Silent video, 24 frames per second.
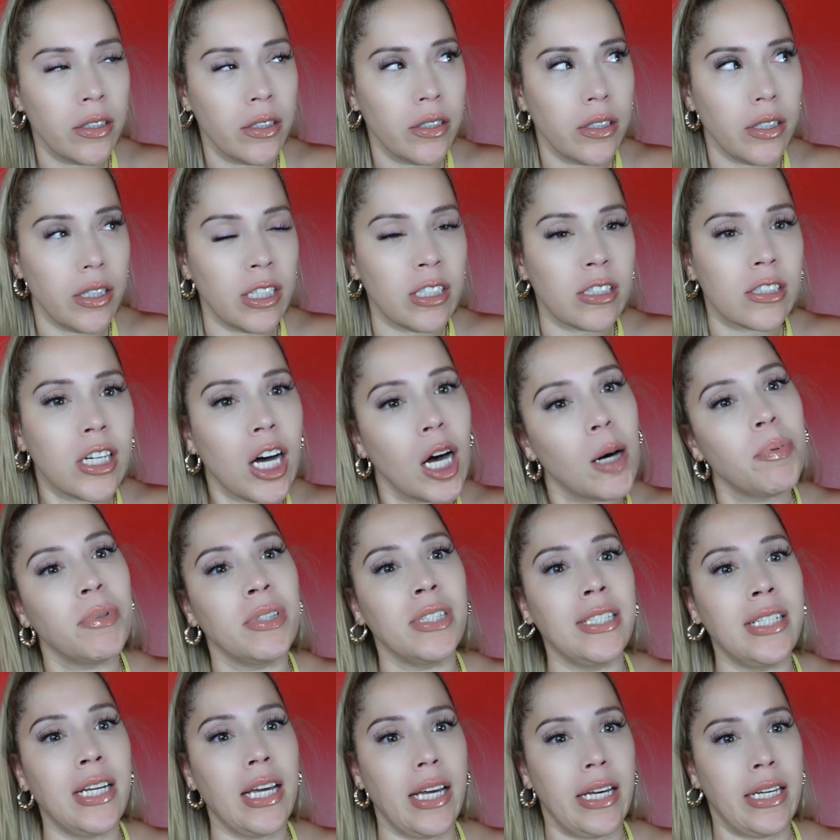in a couple of
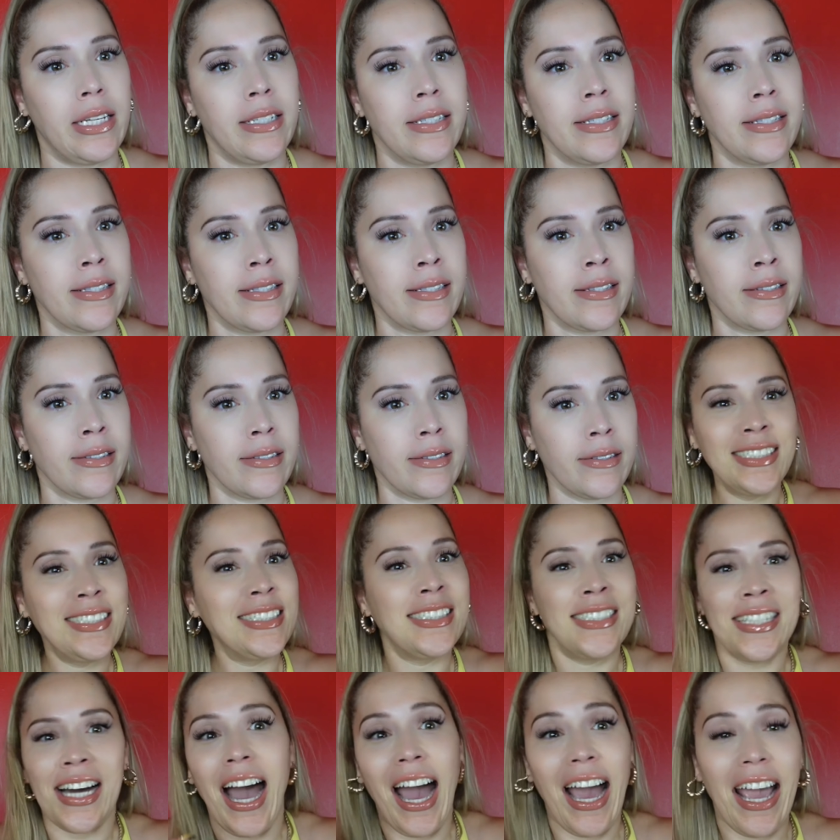days.
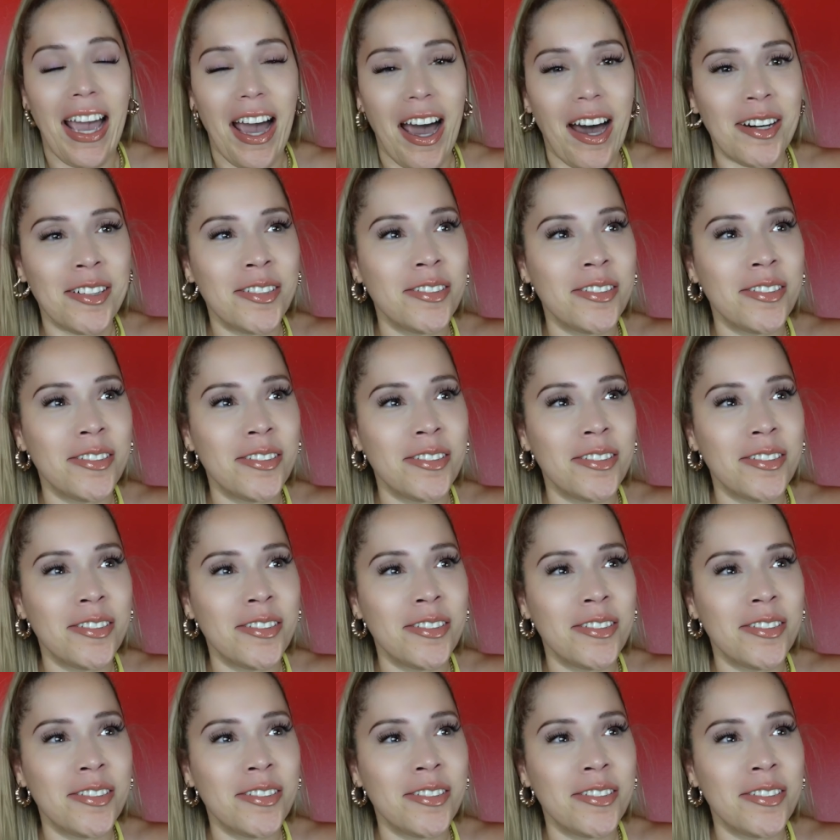All right, y'all.